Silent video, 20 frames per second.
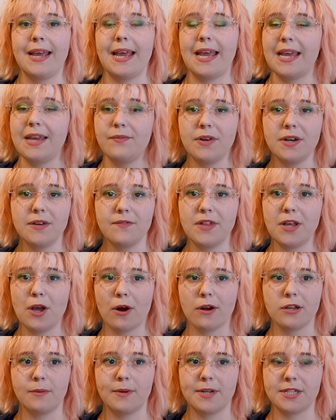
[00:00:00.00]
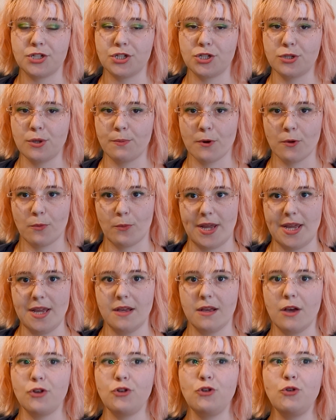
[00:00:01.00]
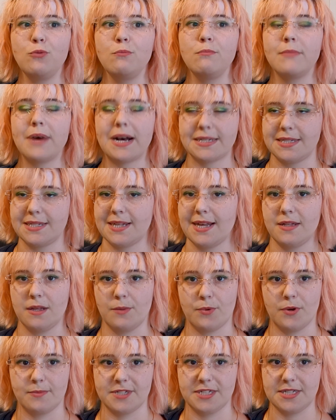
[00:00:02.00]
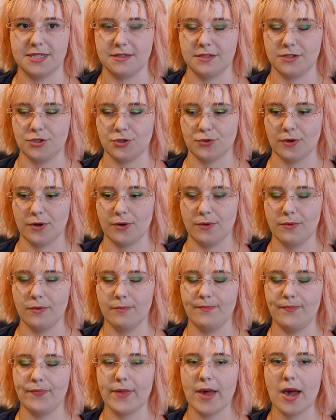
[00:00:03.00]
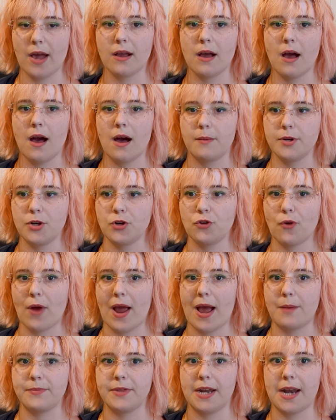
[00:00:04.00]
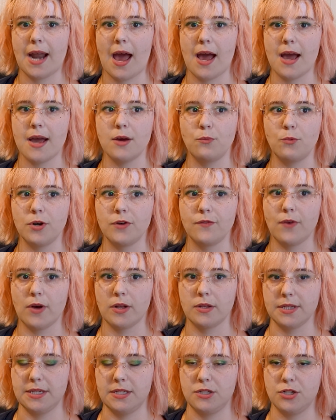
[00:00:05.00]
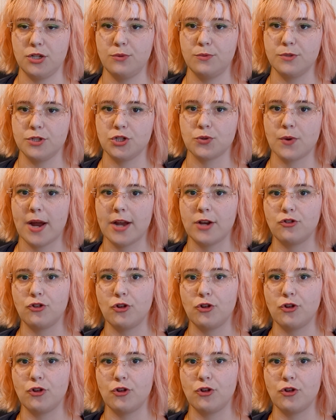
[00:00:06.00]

Even if the argument is super weak, you must take the premises as true. A common trap that I would fall into was trying